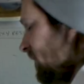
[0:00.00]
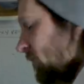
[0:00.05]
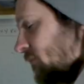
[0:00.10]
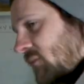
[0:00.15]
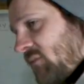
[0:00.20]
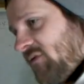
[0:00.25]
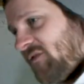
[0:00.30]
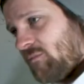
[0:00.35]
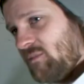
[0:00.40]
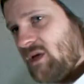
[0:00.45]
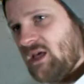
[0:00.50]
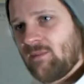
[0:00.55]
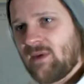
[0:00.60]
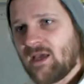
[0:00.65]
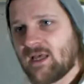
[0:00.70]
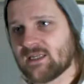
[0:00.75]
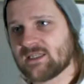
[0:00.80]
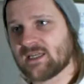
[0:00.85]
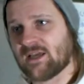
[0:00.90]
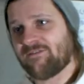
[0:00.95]
for me to
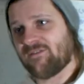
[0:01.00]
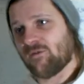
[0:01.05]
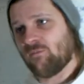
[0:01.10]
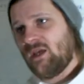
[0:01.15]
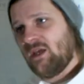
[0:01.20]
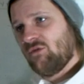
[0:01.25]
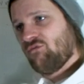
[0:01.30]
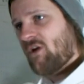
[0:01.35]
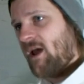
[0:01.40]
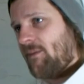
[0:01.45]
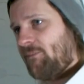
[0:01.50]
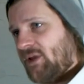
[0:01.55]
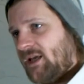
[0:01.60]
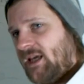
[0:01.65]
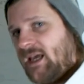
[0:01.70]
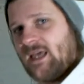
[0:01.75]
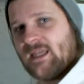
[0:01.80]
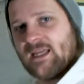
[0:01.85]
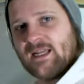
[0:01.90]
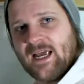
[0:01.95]
make this, for me to
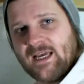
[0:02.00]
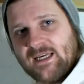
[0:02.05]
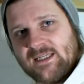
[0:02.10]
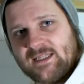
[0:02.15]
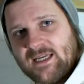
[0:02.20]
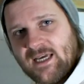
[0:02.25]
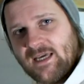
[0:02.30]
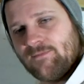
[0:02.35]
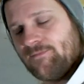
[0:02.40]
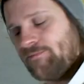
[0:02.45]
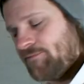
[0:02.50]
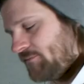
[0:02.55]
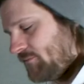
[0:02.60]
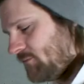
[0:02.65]
replicate the next time,